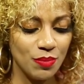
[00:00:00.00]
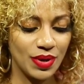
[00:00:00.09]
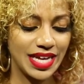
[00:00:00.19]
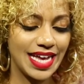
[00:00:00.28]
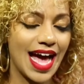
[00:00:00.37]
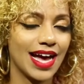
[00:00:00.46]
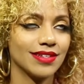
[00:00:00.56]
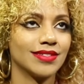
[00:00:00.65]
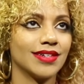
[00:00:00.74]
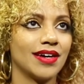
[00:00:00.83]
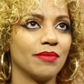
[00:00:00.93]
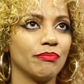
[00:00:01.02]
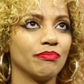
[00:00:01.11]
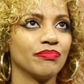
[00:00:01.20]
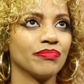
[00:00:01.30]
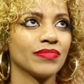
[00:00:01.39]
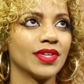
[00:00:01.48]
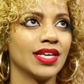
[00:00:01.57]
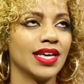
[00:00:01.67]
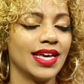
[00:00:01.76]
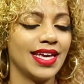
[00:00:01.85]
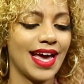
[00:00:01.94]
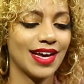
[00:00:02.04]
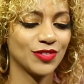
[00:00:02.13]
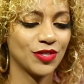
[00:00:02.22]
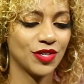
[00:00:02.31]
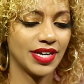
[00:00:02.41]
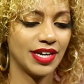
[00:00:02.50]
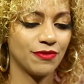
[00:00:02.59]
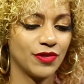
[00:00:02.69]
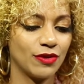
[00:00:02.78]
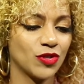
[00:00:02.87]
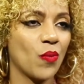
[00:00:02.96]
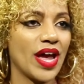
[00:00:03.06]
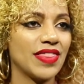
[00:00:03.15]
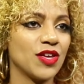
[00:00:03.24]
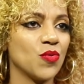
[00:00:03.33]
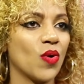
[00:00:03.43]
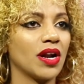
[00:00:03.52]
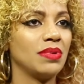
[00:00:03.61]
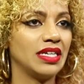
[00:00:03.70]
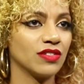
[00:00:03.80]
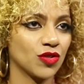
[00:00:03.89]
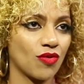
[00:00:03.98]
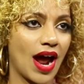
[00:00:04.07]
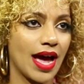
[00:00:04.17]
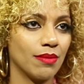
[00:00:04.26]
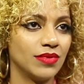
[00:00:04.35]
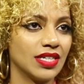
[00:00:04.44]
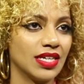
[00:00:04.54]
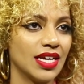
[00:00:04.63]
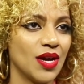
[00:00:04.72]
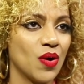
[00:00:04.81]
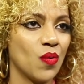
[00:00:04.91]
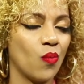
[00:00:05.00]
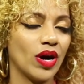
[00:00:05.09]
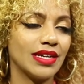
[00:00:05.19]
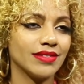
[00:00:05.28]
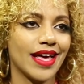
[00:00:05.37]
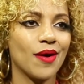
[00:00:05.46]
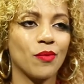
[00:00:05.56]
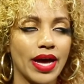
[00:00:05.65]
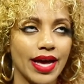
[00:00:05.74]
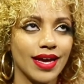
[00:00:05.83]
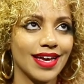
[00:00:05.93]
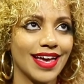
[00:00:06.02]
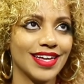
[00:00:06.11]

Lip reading: But he asked her, if there's a way that you want to be described, what is that way?